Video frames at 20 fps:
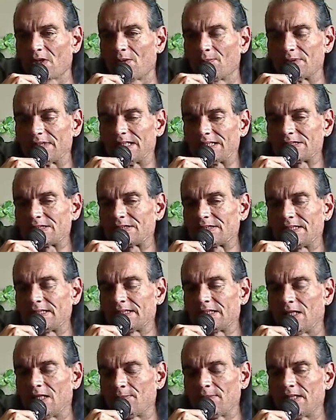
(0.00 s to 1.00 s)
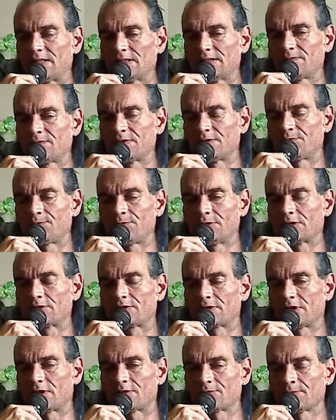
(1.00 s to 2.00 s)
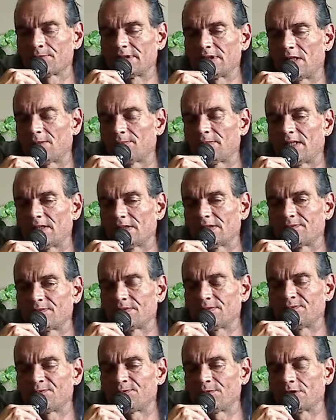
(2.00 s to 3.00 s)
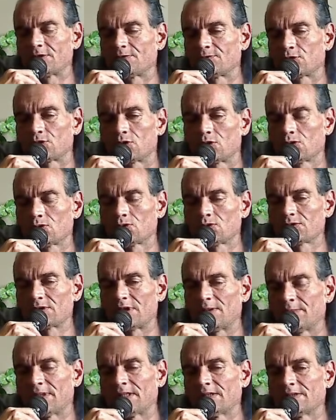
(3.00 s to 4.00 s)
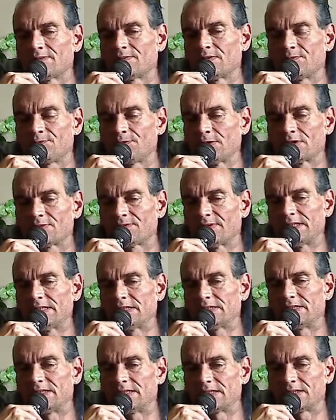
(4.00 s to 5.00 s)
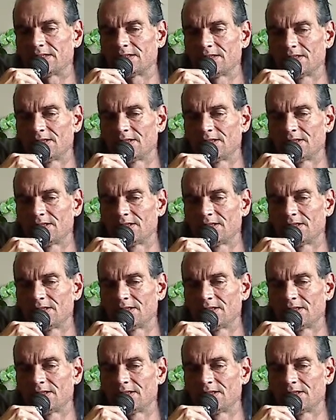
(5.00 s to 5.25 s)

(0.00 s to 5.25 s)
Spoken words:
But that's the thing. I'm not living in fear of the government. I'm not living in fear of trolls. I'm not living in fear of anything.